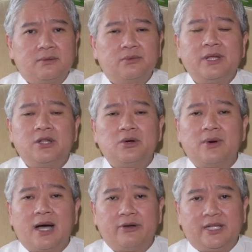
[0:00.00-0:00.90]
We
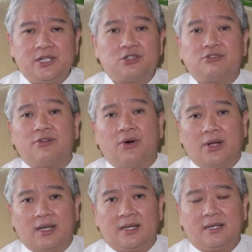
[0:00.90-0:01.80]
know how it is to
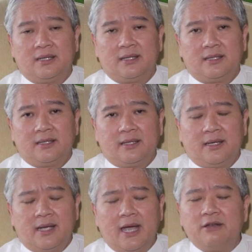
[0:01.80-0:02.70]
fall,
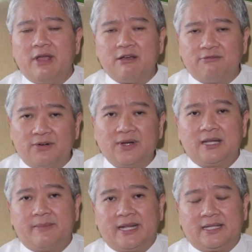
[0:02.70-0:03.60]
and we have
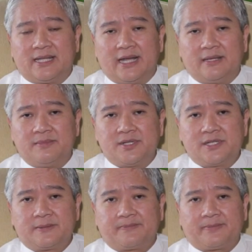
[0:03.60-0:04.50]
fallen many times.
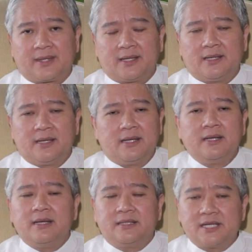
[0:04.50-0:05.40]

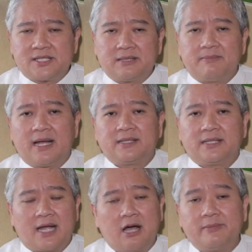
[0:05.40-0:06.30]
It does not
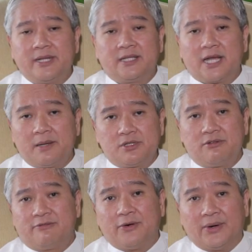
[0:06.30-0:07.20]
matter how many times
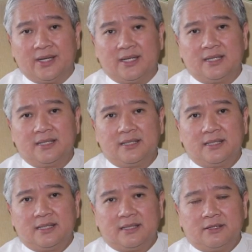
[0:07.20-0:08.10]
we fall.
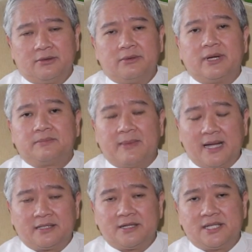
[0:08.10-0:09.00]
What
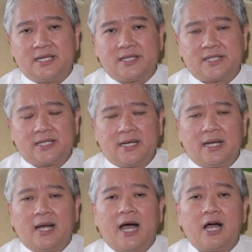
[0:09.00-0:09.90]
matters is
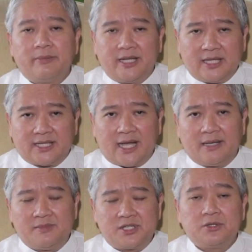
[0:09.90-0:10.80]
how many
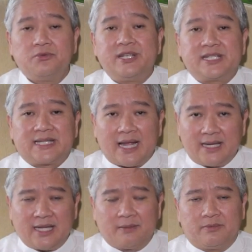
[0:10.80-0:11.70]
times we
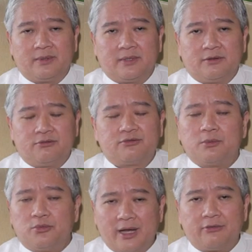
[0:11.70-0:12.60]
stand up
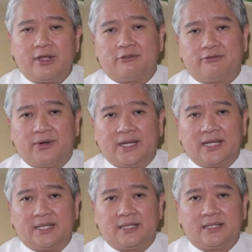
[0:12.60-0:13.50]
from where we have fallen,